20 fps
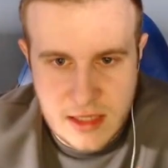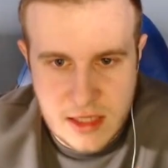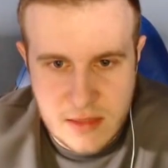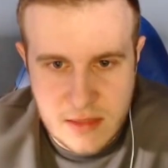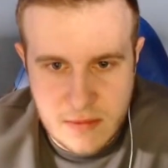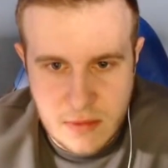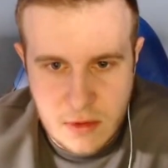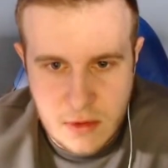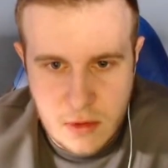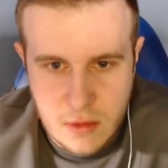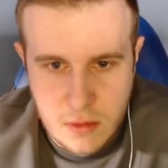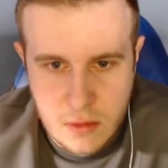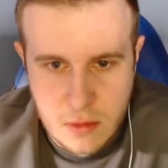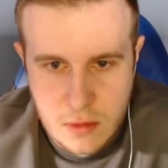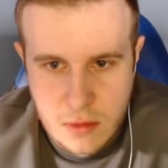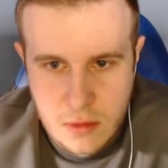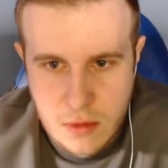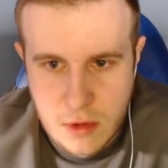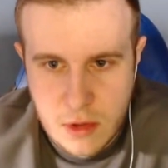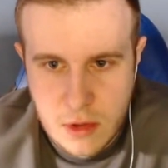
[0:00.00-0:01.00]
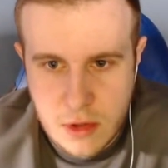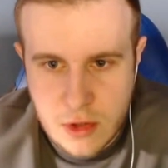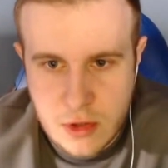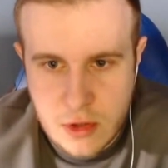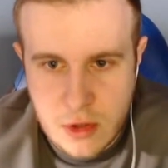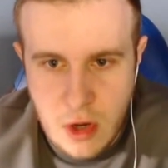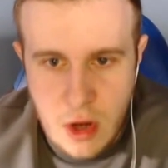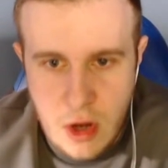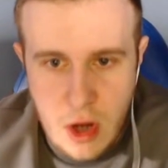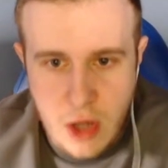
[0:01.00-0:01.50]
Decent ball.
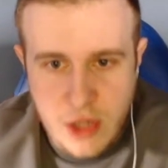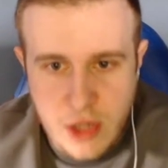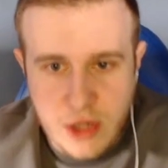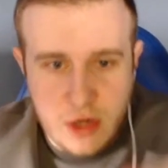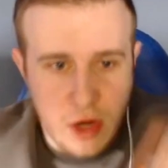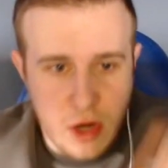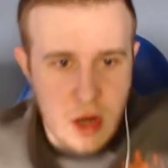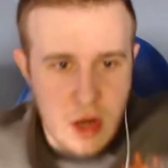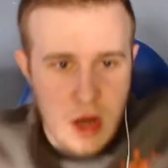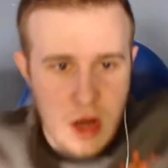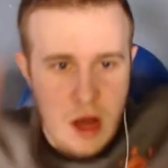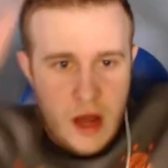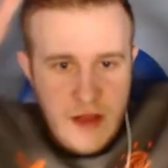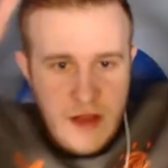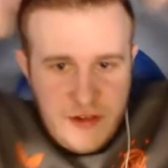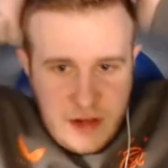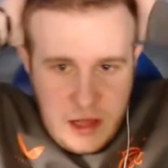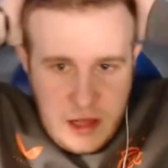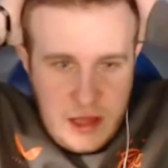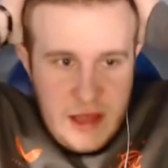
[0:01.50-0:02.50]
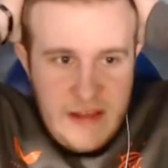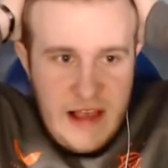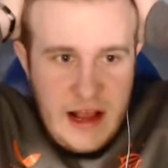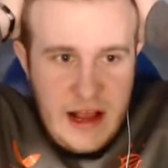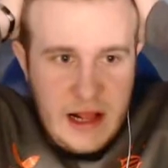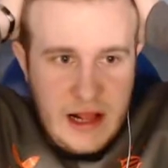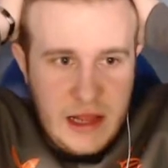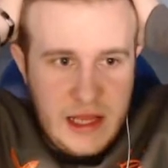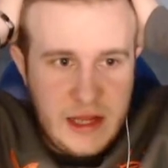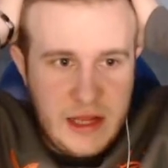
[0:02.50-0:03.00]
Oh, God! Is
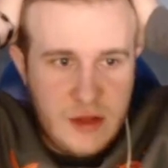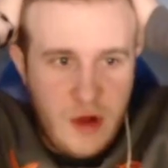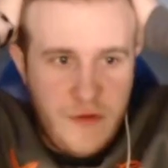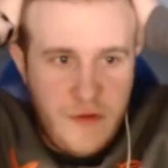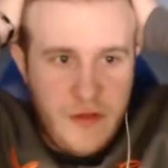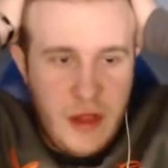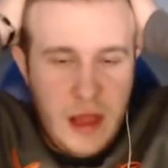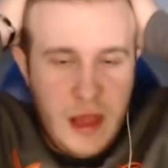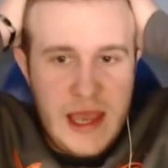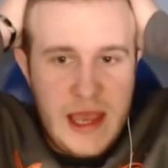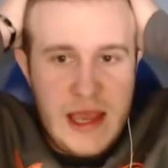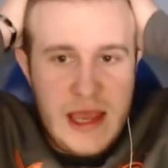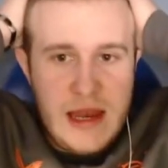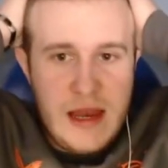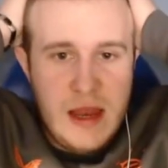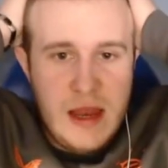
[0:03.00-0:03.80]
that cleared off the line?